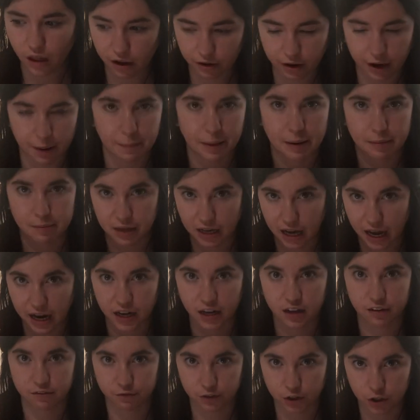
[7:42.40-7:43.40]
okay, maybe kind
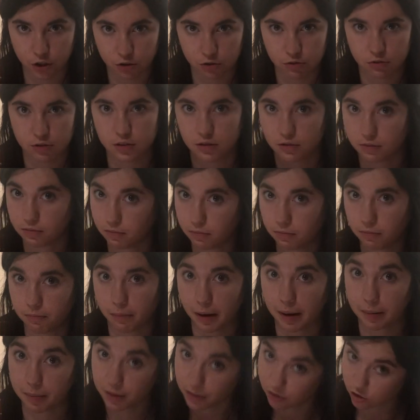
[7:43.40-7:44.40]
of confused,
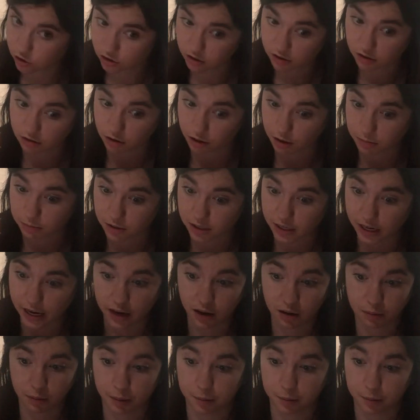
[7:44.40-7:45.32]
maybe just thumbs down,